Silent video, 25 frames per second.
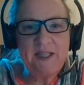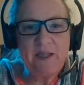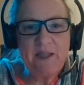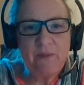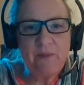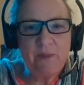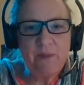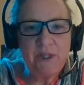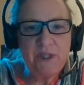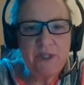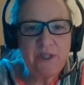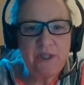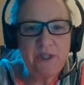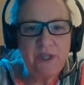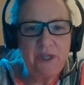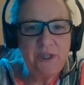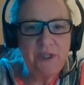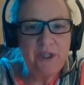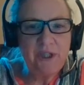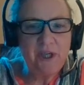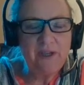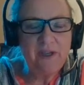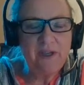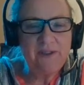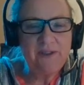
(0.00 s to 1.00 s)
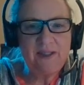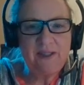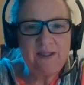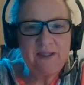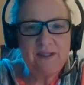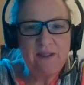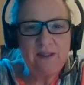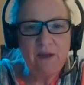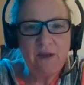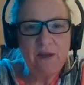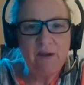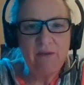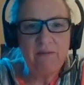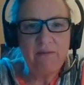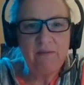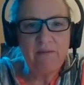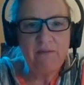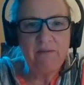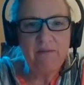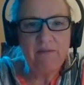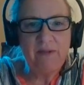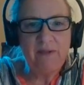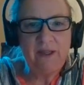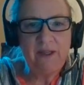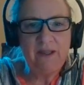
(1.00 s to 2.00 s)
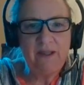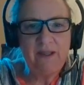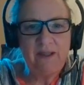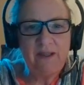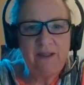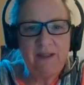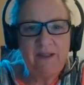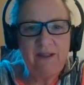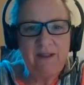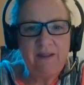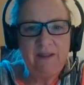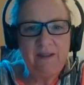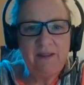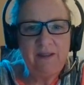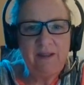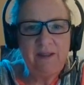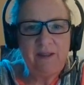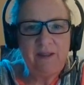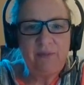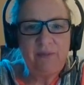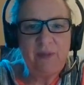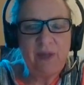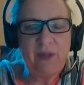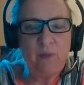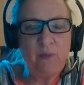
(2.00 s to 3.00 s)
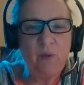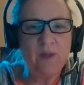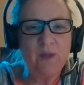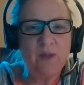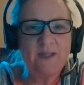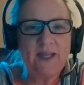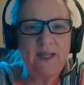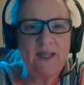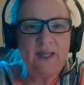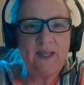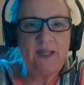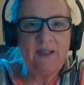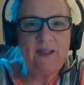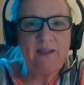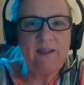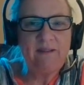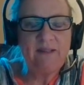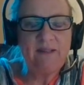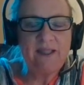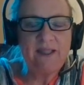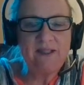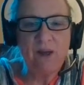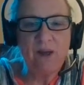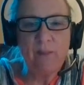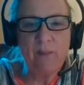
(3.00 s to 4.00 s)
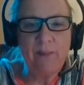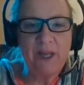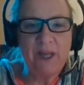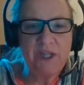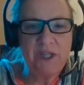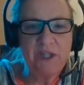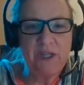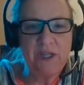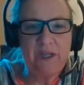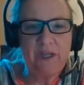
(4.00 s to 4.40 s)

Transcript: year, which shows there's not really if there was any, there's not much